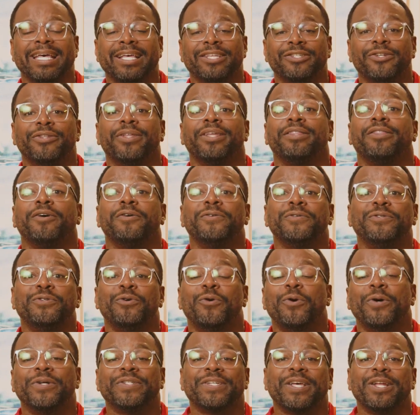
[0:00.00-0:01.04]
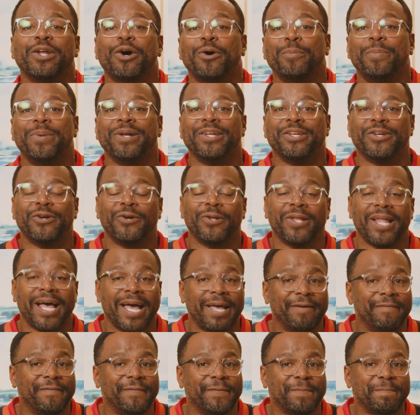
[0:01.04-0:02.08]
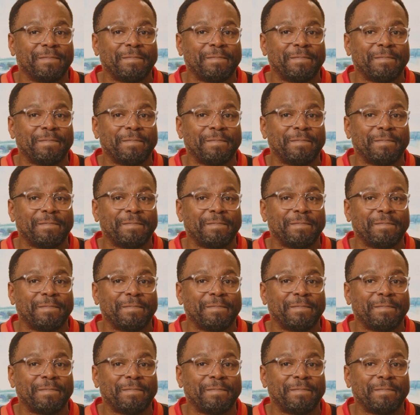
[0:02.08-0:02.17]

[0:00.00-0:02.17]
so that those doors can open in your life.